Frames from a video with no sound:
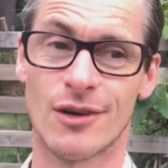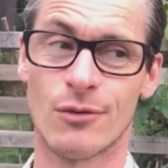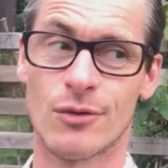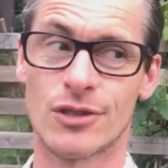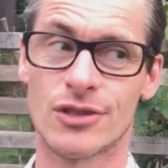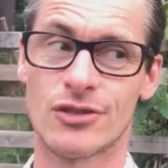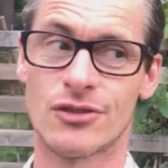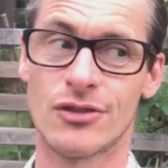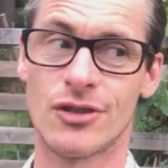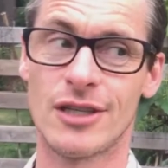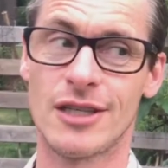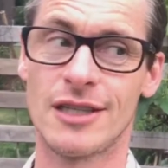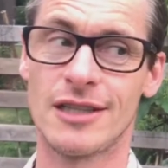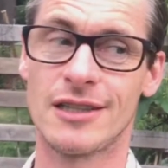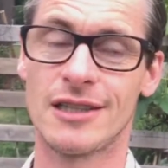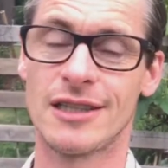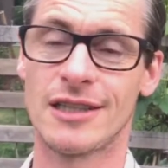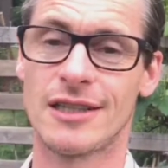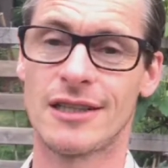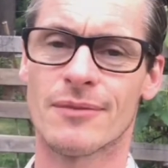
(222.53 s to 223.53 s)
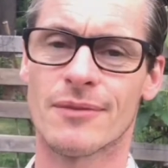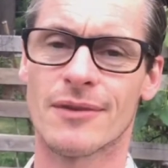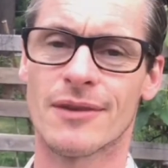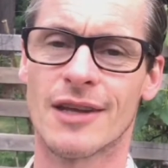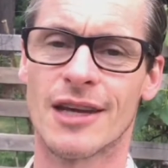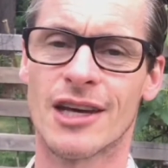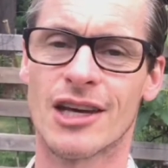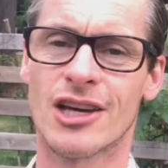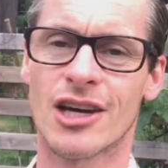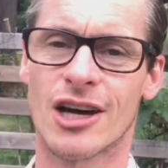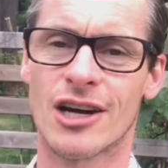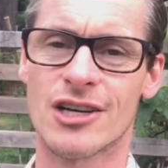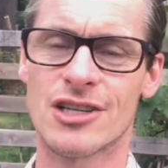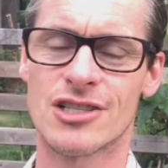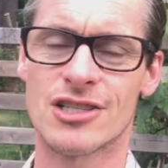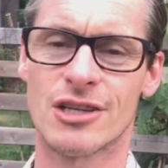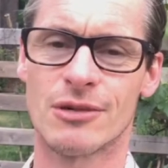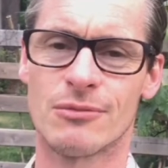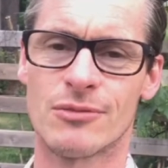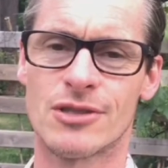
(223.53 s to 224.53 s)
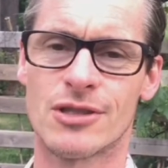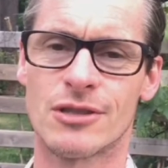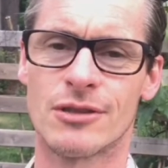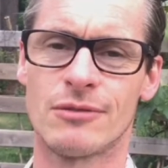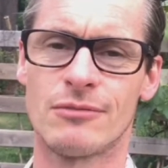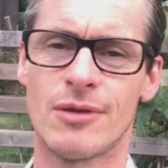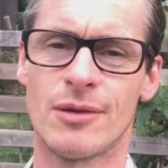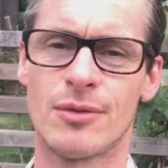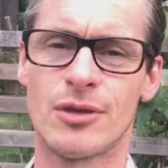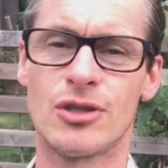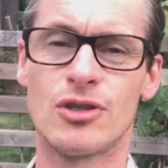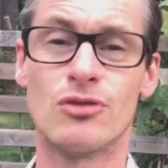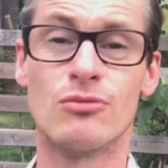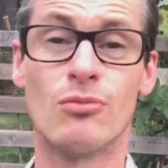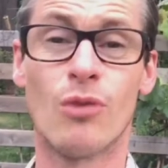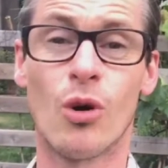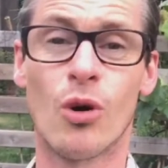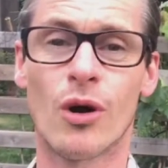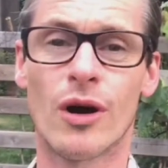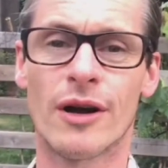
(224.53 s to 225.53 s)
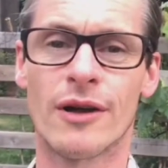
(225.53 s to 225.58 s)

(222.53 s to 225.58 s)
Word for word: which really encouraged him to maybe do more.